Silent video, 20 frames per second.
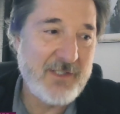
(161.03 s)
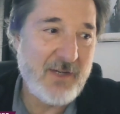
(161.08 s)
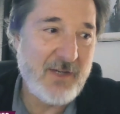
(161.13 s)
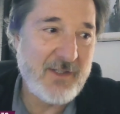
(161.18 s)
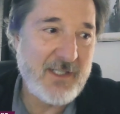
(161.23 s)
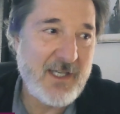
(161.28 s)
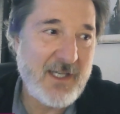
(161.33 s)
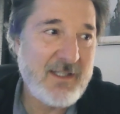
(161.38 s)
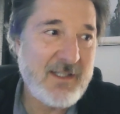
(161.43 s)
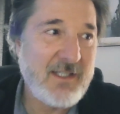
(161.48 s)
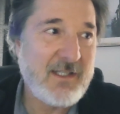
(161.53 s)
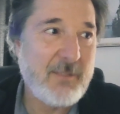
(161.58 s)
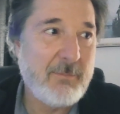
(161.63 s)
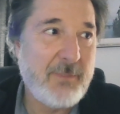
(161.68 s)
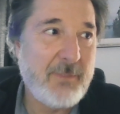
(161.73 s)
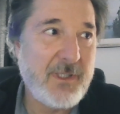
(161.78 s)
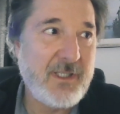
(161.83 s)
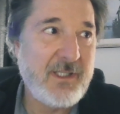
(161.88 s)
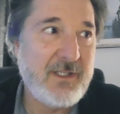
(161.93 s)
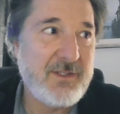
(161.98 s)
Now, I think the
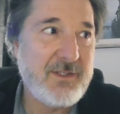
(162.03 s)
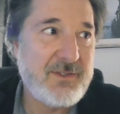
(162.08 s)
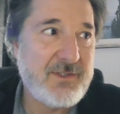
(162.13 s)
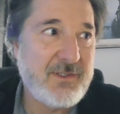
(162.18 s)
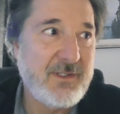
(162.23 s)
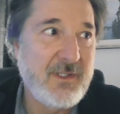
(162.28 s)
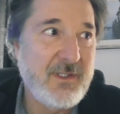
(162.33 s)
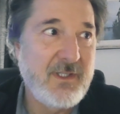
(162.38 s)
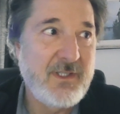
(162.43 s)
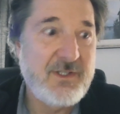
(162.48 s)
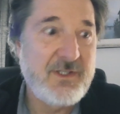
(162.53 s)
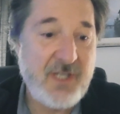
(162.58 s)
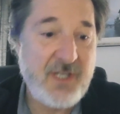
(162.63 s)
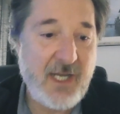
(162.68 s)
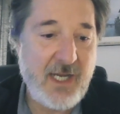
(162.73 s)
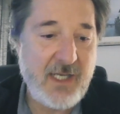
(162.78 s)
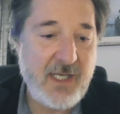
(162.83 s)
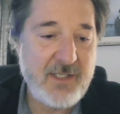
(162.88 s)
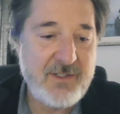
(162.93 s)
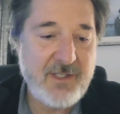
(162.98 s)
biggest
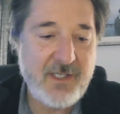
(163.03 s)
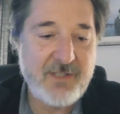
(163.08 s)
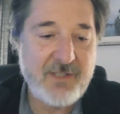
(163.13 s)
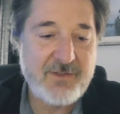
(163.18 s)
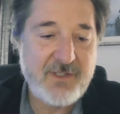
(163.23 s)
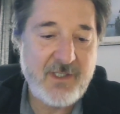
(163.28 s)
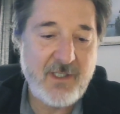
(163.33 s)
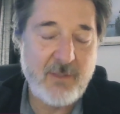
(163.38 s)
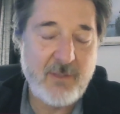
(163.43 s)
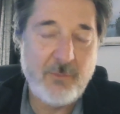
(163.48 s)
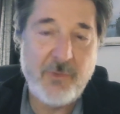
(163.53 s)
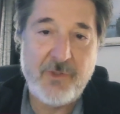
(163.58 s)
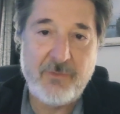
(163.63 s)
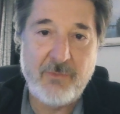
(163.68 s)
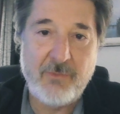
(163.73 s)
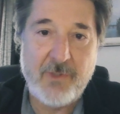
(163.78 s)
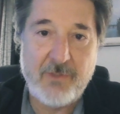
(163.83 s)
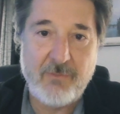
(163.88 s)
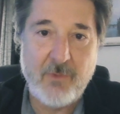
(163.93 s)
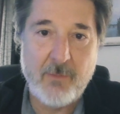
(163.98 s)
change has come
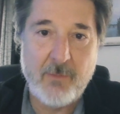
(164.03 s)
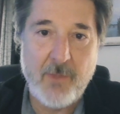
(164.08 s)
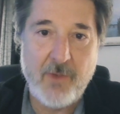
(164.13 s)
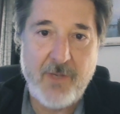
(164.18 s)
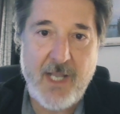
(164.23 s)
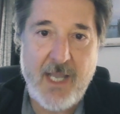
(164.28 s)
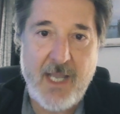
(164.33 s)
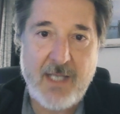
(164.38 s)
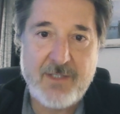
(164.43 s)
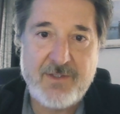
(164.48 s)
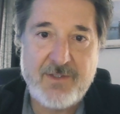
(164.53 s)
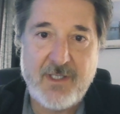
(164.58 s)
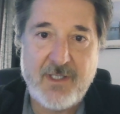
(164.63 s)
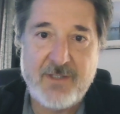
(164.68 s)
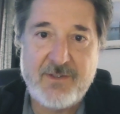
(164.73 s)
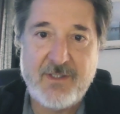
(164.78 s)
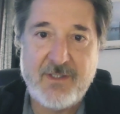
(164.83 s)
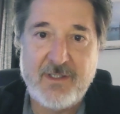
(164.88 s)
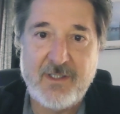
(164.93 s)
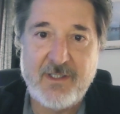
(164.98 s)
with remote
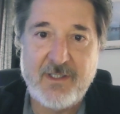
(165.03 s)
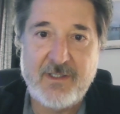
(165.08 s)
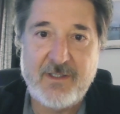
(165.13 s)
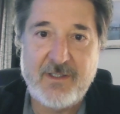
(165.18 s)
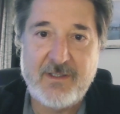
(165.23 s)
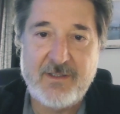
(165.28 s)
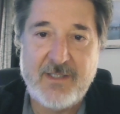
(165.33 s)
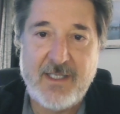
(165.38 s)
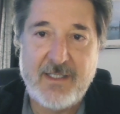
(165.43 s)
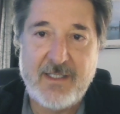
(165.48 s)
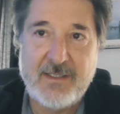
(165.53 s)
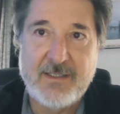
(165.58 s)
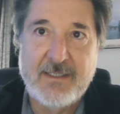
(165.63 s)
access. I think that